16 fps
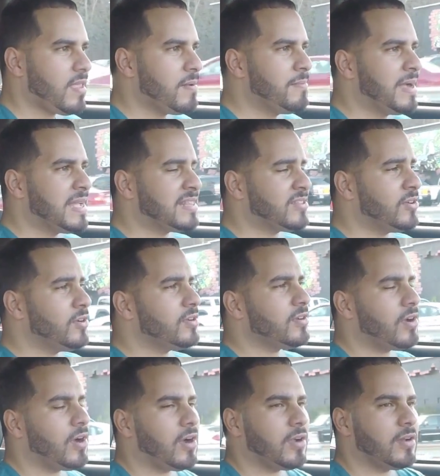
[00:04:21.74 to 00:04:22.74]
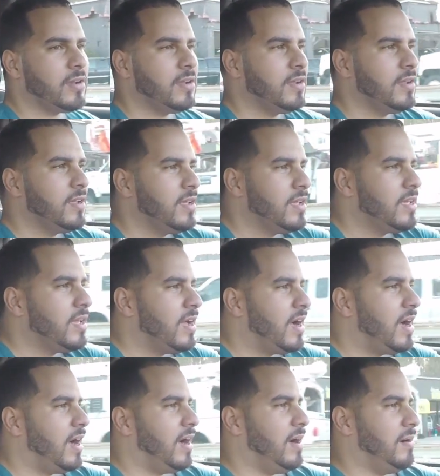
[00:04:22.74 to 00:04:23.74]
My third car,
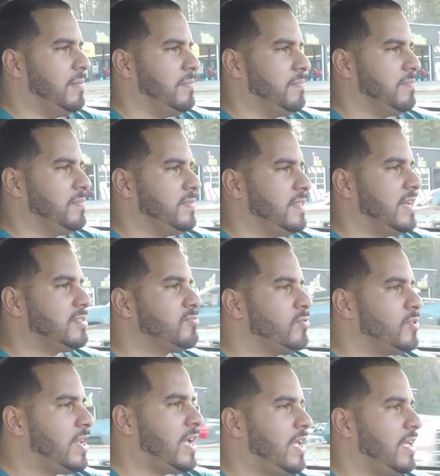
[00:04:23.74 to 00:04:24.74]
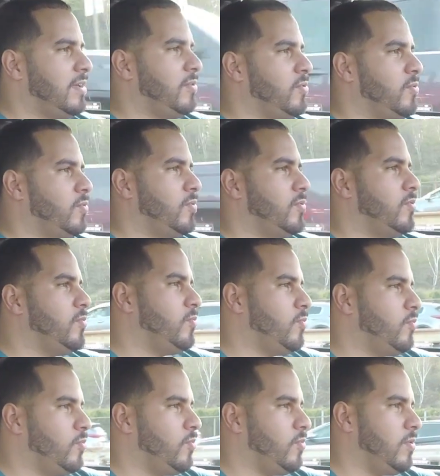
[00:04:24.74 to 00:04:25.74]
that's when I
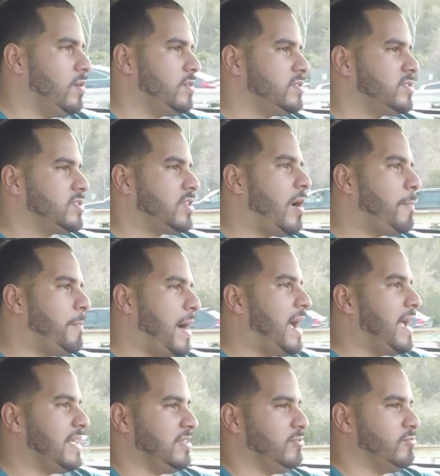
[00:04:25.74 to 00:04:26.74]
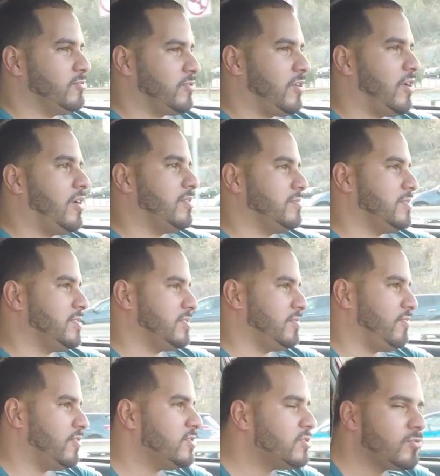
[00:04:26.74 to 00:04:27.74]
stopped buying used cars, because the
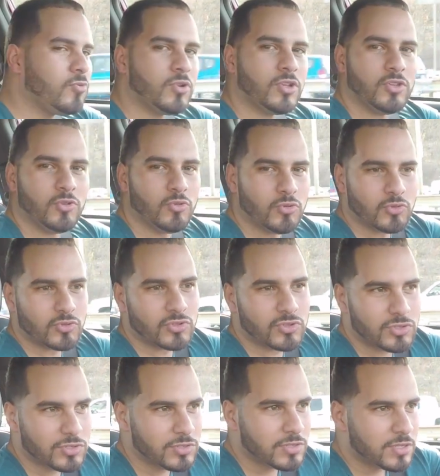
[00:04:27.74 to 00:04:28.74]
first two were used.